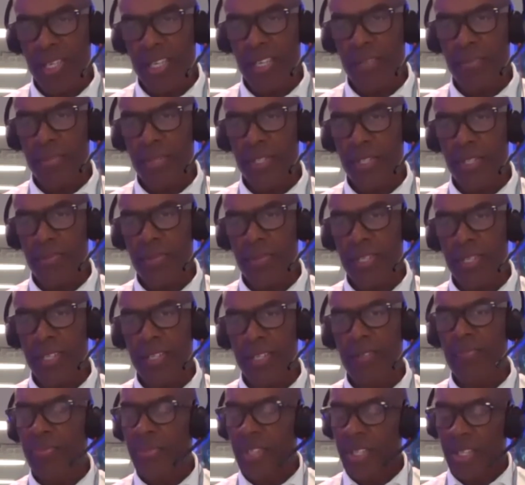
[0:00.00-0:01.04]
in between,
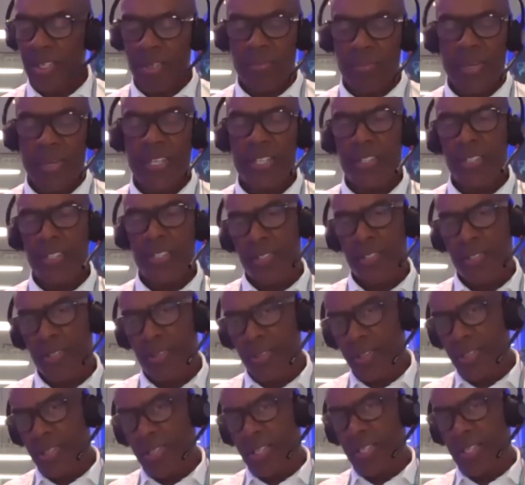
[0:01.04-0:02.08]
making sure that
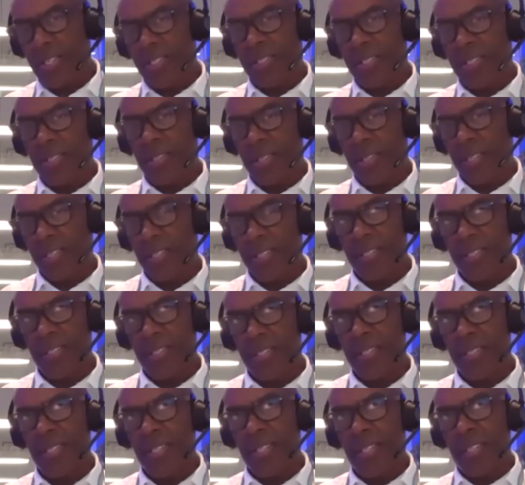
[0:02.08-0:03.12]
these
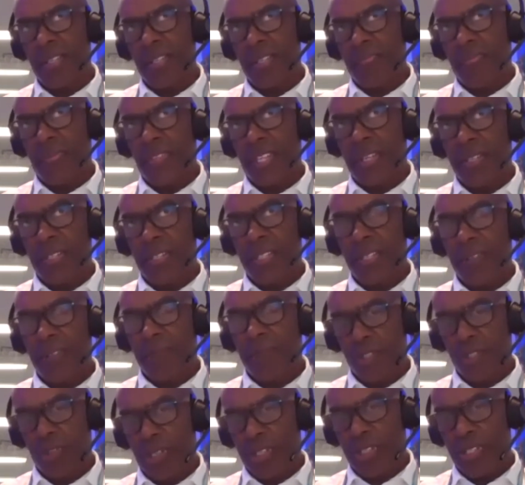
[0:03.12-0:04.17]
this
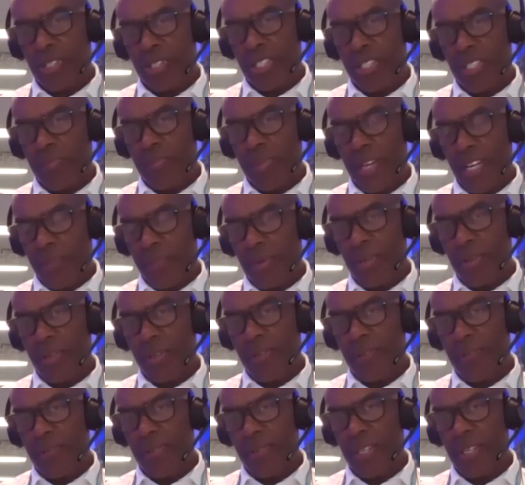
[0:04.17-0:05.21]
infrastructure, this backbone of
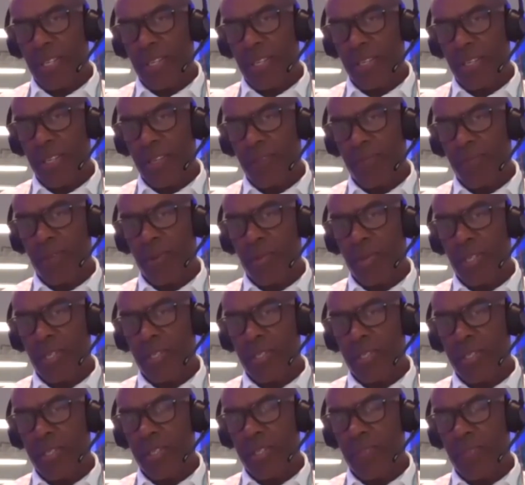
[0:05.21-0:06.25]
the world
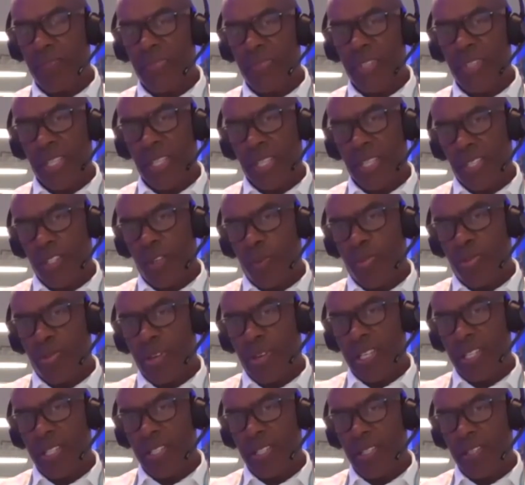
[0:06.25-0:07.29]
is
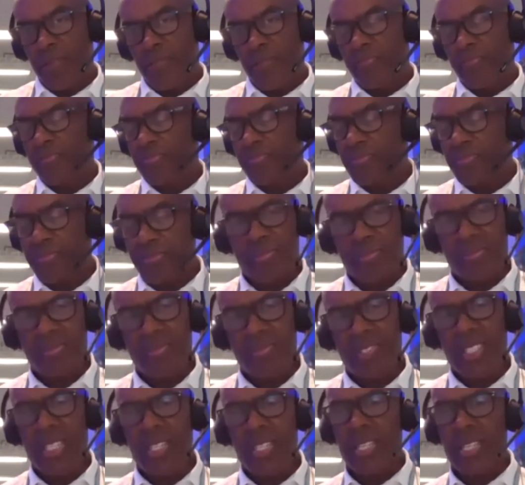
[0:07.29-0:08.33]
operating.
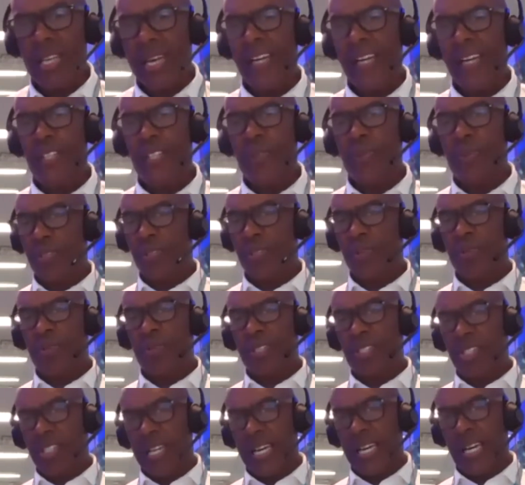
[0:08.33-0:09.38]
So how do we do
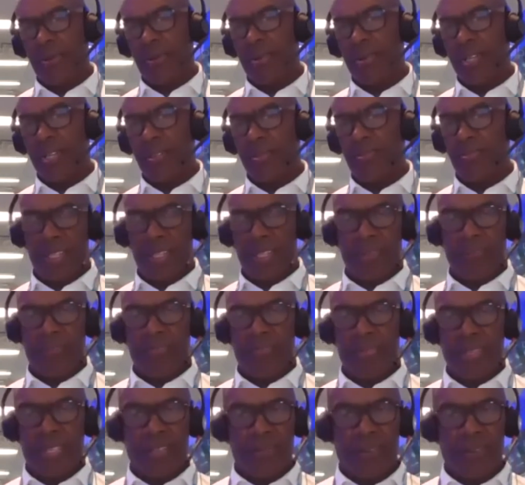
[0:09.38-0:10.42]
this now in
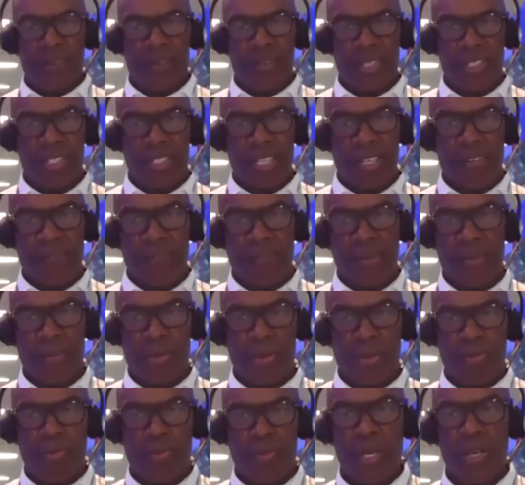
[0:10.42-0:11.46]
a very safe way? We're
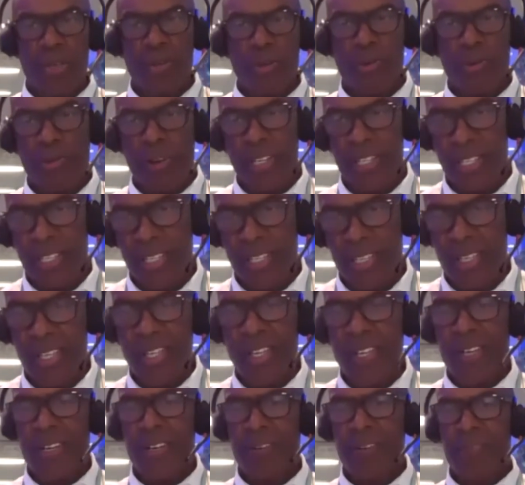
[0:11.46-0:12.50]
already
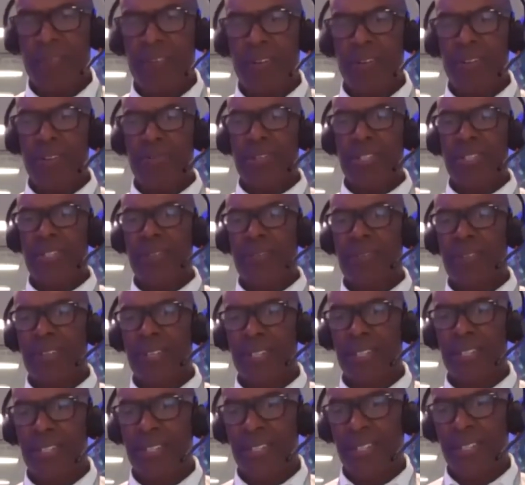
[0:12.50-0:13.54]
a very
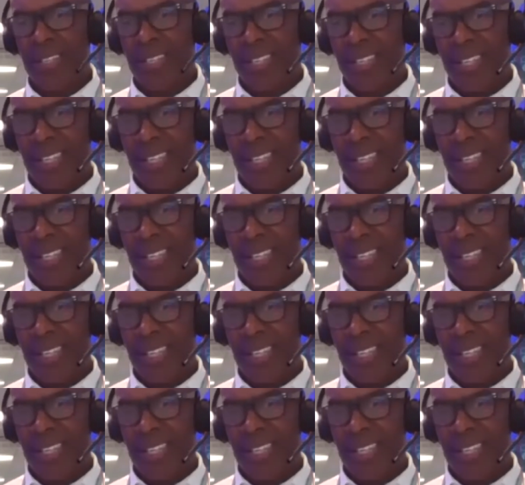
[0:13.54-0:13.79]
risk-averse